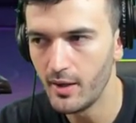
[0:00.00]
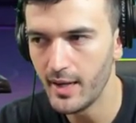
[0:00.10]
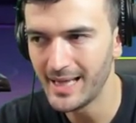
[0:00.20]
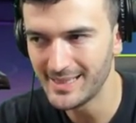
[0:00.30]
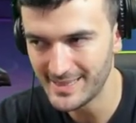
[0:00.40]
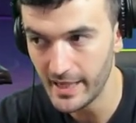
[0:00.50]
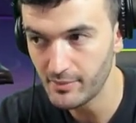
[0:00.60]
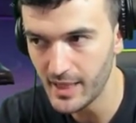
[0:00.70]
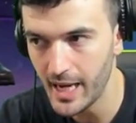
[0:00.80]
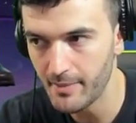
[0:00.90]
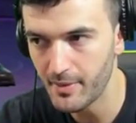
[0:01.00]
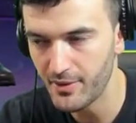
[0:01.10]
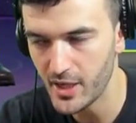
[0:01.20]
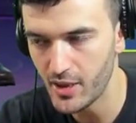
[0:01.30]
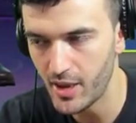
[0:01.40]
at the same time
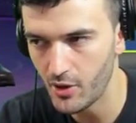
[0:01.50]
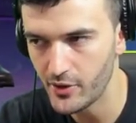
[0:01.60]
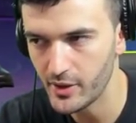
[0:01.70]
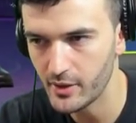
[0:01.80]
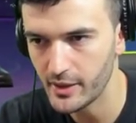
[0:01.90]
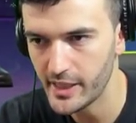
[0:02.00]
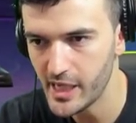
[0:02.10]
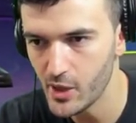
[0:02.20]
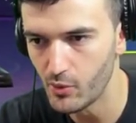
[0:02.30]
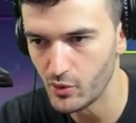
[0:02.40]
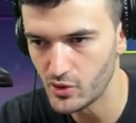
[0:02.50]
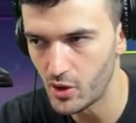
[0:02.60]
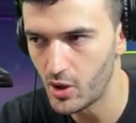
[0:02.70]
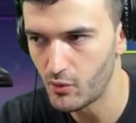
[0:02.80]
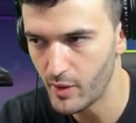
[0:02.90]
that your other heroes
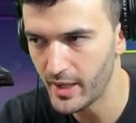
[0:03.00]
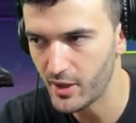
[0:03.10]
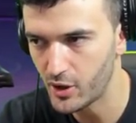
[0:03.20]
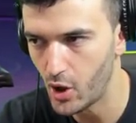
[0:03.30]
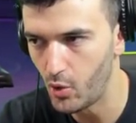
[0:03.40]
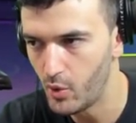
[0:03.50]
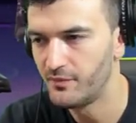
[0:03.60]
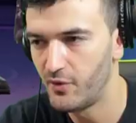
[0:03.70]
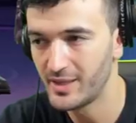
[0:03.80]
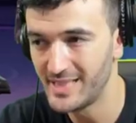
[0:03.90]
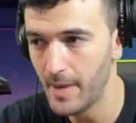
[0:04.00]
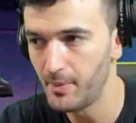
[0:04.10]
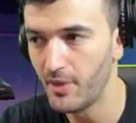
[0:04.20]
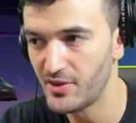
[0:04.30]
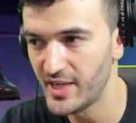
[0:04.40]
are ready to go. For
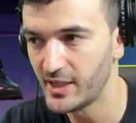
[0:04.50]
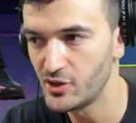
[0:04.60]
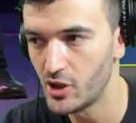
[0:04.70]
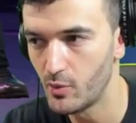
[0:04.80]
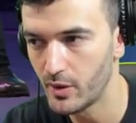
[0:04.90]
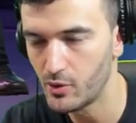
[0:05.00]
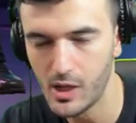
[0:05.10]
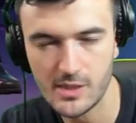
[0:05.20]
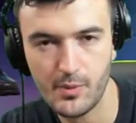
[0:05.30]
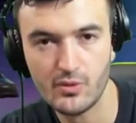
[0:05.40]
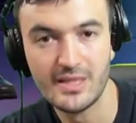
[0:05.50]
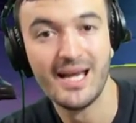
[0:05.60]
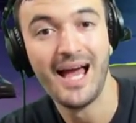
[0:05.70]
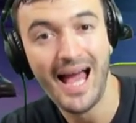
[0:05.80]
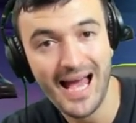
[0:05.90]
example, on the second turn where Crossbones
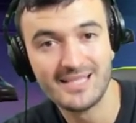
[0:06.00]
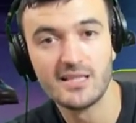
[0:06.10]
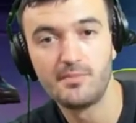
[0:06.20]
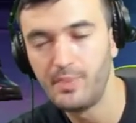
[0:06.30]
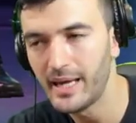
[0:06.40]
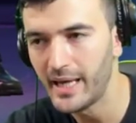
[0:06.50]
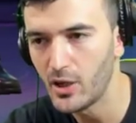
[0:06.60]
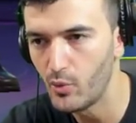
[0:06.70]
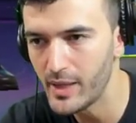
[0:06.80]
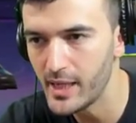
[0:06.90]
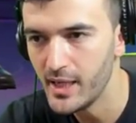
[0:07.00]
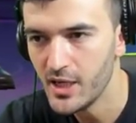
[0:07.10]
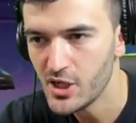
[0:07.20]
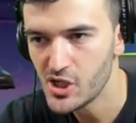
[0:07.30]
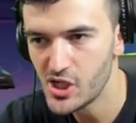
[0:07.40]
has his big AoE,
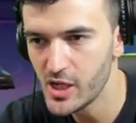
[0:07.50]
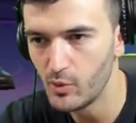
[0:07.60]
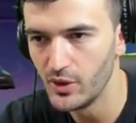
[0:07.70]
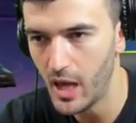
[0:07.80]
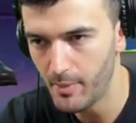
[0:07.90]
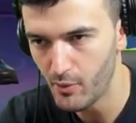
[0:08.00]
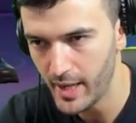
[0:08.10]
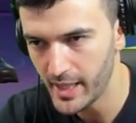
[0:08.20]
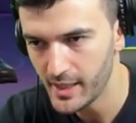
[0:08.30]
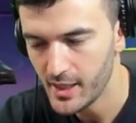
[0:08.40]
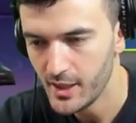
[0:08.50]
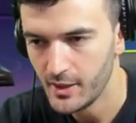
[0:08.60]
she will not be ready,